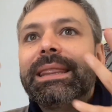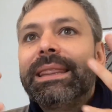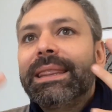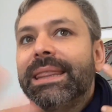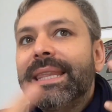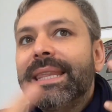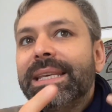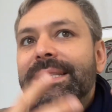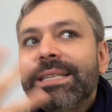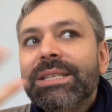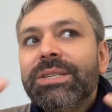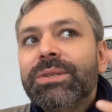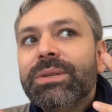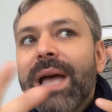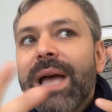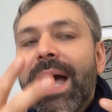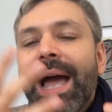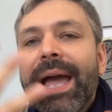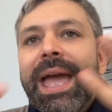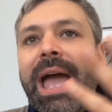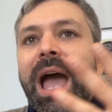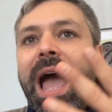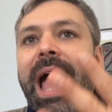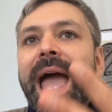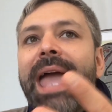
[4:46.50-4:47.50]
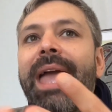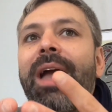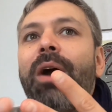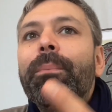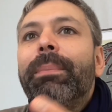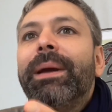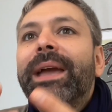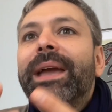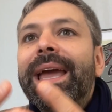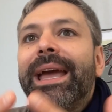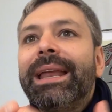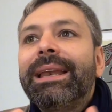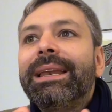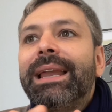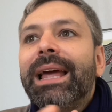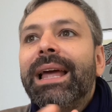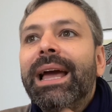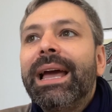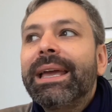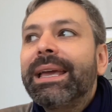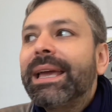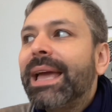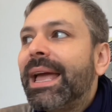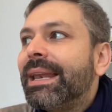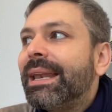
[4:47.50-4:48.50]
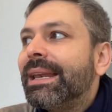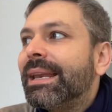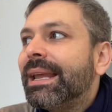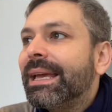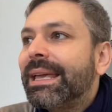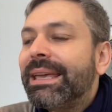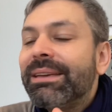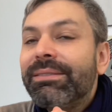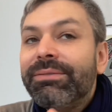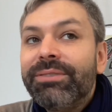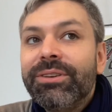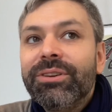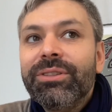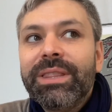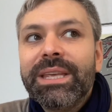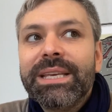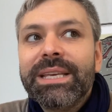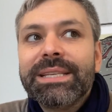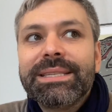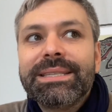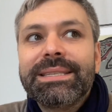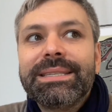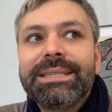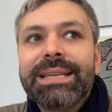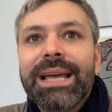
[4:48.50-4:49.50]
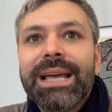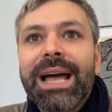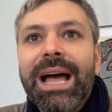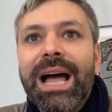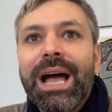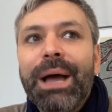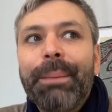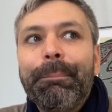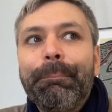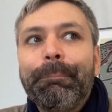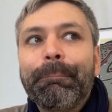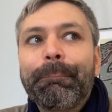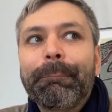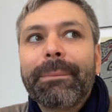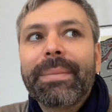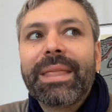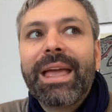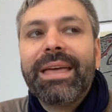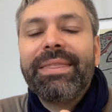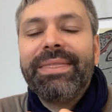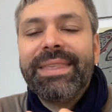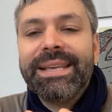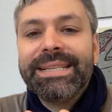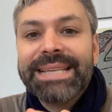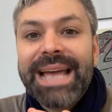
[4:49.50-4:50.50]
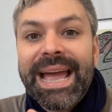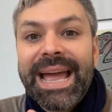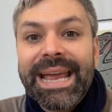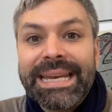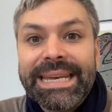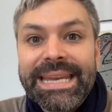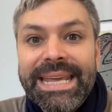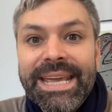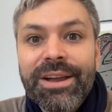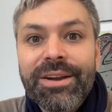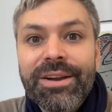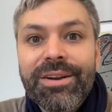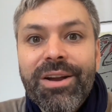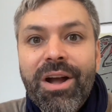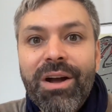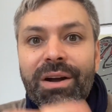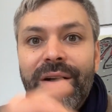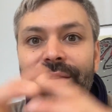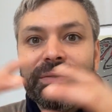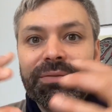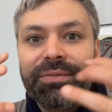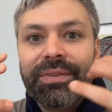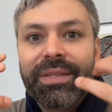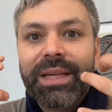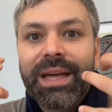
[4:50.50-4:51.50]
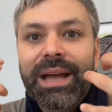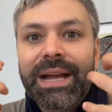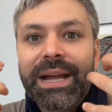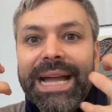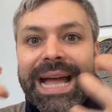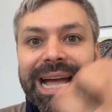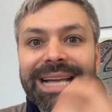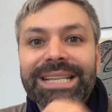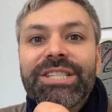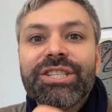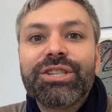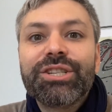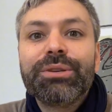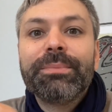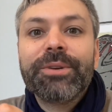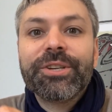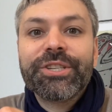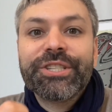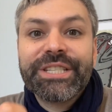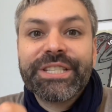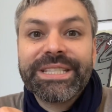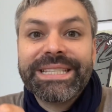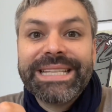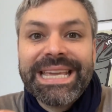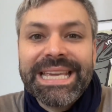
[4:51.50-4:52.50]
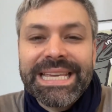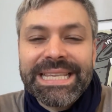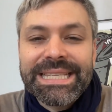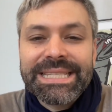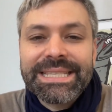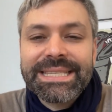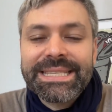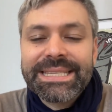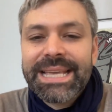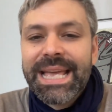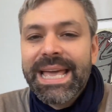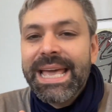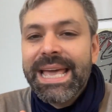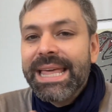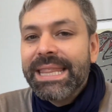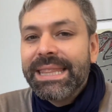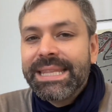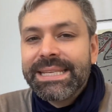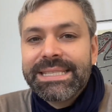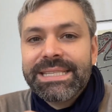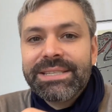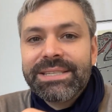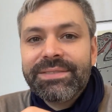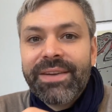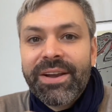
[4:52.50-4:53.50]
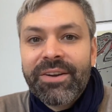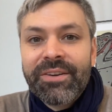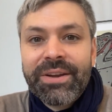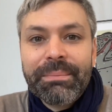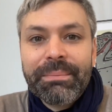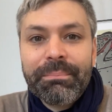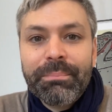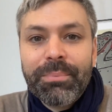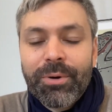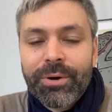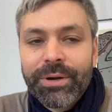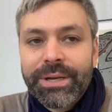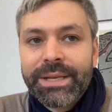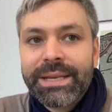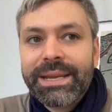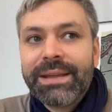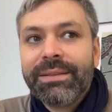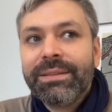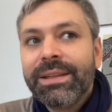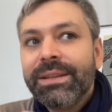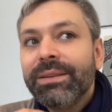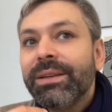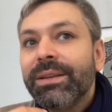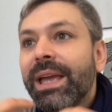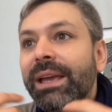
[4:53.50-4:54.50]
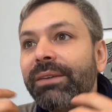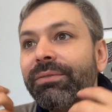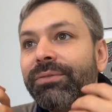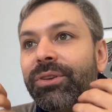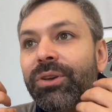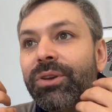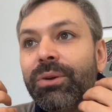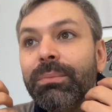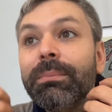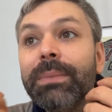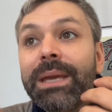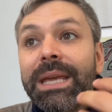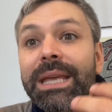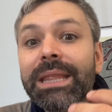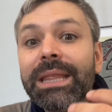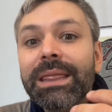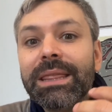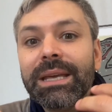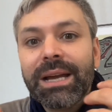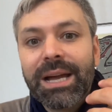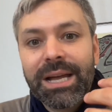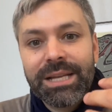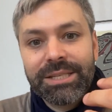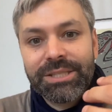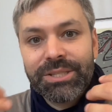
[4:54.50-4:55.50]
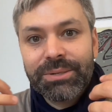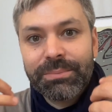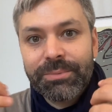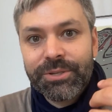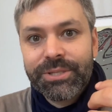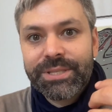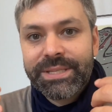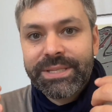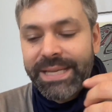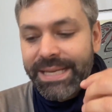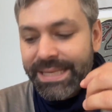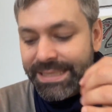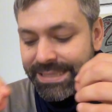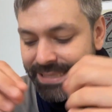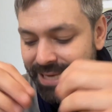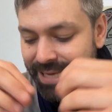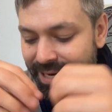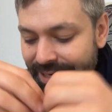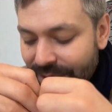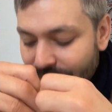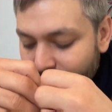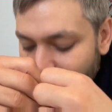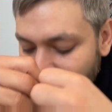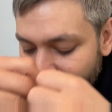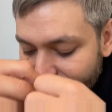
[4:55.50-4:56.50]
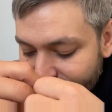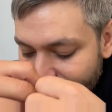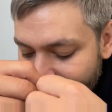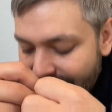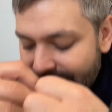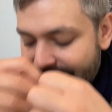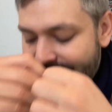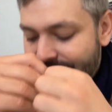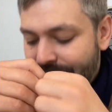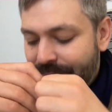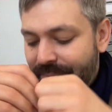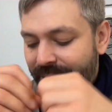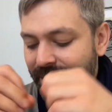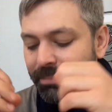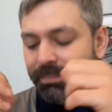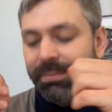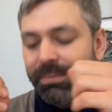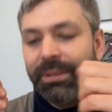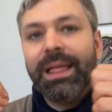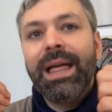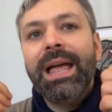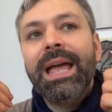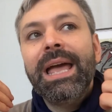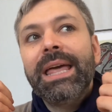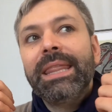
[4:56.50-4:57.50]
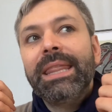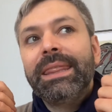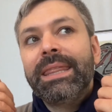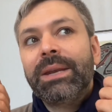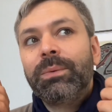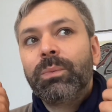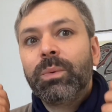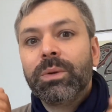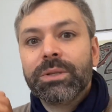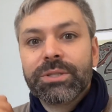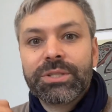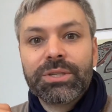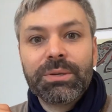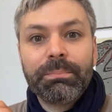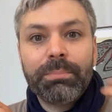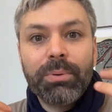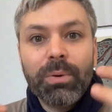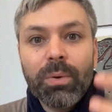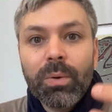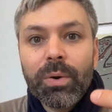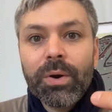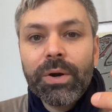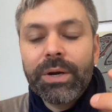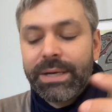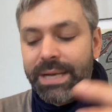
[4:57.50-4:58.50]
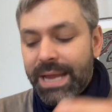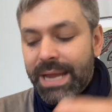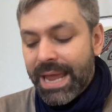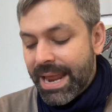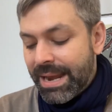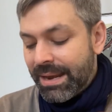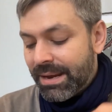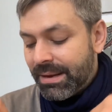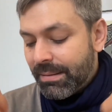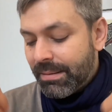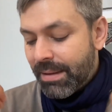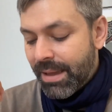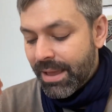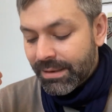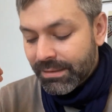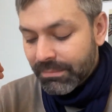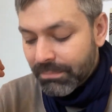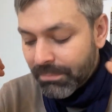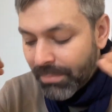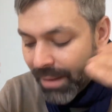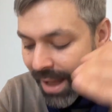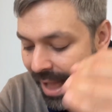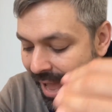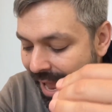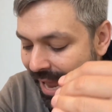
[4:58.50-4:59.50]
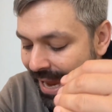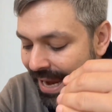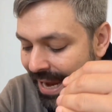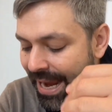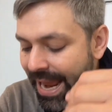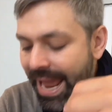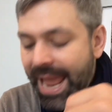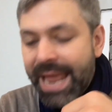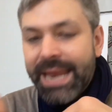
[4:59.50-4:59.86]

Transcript: this is, I hope I can give you this this idea of a customer's needs. This is very important, and if you meet the customer's needs, then you will find people that will support and buy